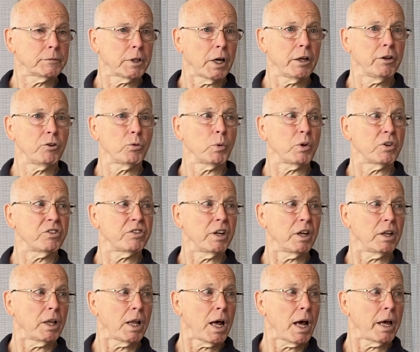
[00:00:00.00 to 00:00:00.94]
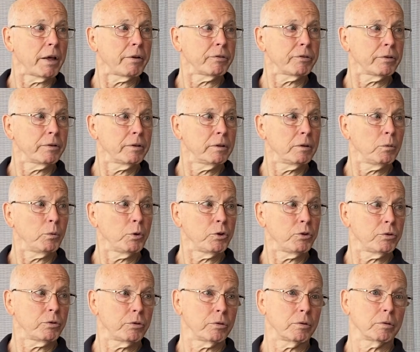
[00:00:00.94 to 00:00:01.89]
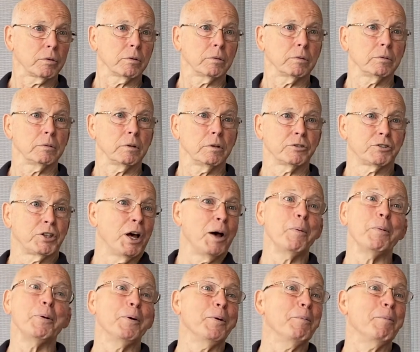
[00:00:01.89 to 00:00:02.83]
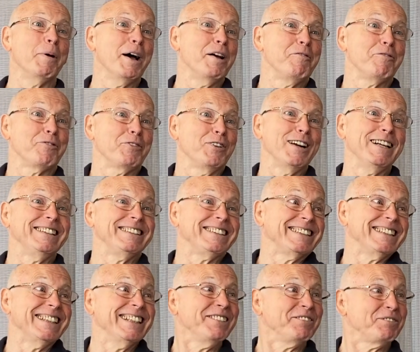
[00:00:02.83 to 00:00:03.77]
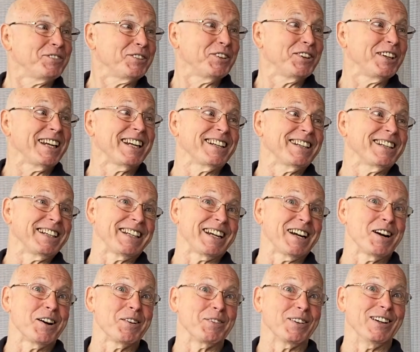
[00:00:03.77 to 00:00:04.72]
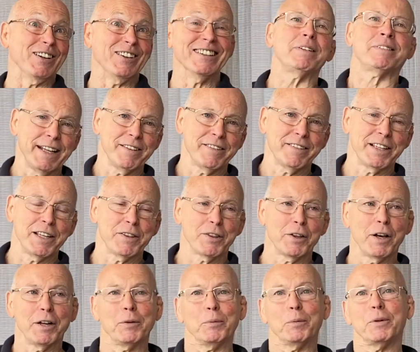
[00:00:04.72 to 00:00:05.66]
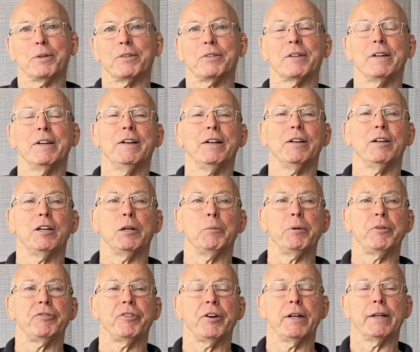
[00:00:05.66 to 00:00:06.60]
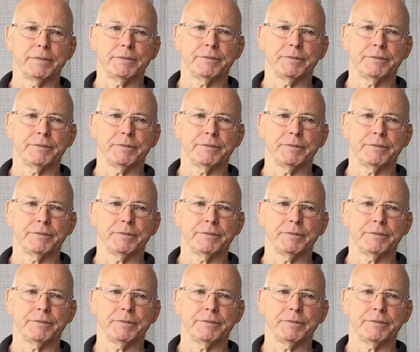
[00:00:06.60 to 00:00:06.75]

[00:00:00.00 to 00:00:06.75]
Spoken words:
I just wanted to stay alive, which my friends didn't particularly care about. I guess they thought it was going to be fun.